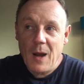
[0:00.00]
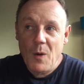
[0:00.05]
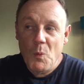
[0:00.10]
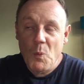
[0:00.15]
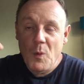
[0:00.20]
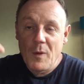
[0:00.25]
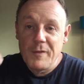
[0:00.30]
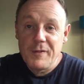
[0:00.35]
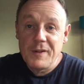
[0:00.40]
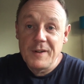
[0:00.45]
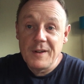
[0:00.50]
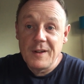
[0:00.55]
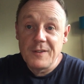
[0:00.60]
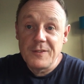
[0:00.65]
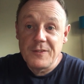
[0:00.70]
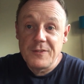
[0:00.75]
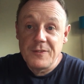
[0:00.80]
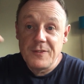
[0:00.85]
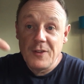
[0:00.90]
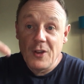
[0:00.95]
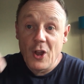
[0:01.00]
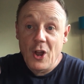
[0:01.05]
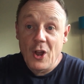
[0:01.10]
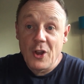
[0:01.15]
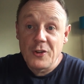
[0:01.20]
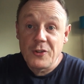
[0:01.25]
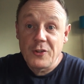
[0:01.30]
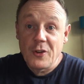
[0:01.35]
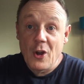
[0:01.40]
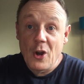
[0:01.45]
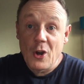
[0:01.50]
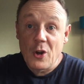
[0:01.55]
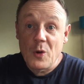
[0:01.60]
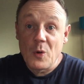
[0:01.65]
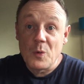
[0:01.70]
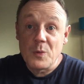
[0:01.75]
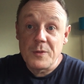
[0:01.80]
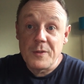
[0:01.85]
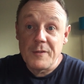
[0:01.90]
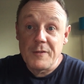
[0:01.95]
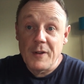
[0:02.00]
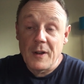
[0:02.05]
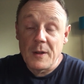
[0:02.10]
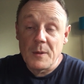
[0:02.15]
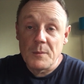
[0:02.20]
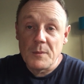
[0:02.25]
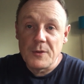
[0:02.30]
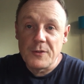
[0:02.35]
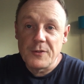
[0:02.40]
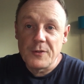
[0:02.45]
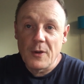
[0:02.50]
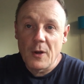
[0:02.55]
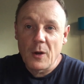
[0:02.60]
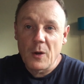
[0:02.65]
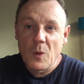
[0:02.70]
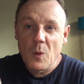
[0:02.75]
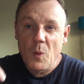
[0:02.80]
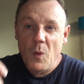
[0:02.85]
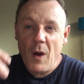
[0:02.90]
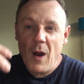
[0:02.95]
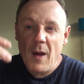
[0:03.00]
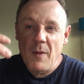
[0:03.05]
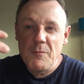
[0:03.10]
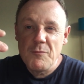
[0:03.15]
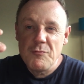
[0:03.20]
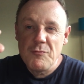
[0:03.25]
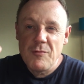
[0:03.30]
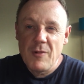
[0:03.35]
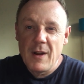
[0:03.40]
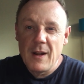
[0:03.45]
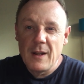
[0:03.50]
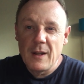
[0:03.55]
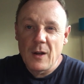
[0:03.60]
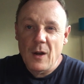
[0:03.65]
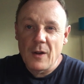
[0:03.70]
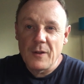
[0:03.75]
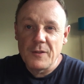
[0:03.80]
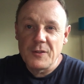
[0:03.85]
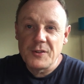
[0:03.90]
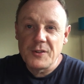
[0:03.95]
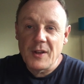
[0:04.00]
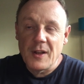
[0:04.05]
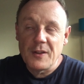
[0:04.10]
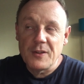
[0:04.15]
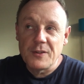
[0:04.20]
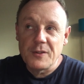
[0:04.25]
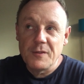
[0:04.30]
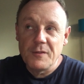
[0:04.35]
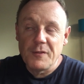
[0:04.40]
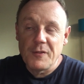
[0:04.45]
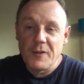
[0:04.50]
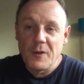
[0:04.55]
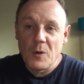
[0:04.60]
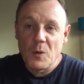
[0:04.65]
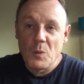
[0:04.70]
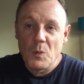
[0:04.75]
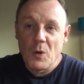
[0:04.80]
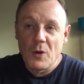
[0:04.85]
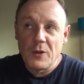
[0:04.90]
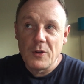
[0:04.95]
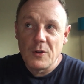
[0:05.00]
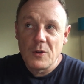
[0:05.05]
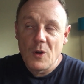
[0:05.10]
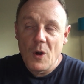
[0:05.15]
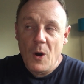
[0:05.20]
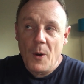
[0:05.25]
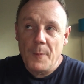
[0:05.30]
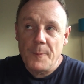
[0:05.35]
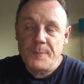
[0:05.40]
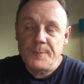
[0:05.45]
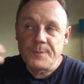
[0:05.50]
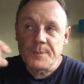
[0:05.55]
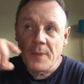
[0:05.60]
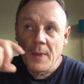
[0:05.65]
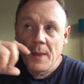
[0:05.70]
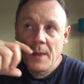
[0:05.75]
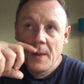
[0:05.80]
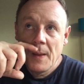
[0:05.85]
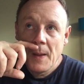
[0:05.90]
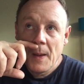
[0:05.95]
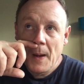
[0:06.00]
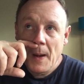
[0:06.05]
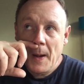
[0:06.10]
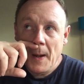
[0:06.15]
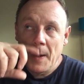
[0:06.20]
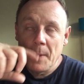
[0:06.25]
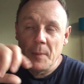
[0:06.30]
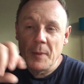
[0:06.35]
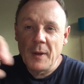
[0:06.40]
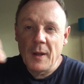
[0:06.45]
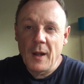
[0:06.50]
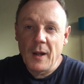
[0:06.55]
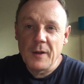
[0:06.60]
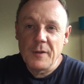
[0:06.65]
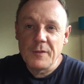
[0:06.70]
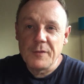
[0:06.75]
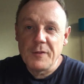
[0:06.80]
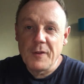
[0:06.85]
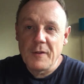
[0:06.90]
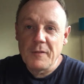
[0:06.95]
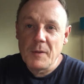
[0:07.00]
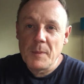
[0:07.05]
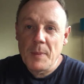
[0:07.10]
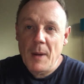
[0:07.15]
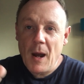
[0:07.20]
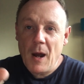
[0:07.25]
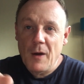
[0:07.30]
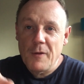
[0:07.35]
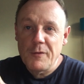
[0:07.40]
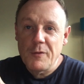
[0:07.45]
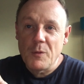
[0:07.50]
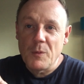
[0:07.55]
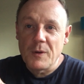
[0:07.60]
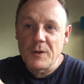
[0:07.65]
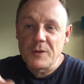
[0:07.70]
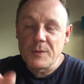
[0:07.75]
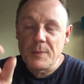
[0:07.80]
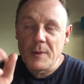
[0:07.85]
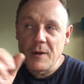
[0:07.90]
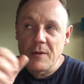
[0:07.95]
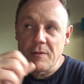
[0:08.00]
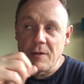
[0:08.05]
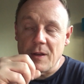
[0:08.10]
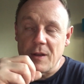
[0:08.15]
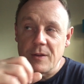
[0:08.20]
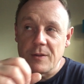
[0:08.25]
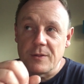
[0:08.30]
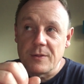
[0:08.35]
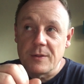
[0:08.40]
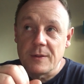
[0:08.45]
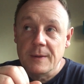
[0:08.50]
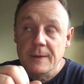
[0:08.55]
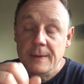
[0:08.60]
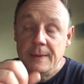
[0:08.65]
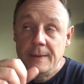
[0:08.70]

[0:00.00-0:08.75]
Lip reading: within a circle, development circle, and really kind of sense and feel what you got. And I had a very powerful experience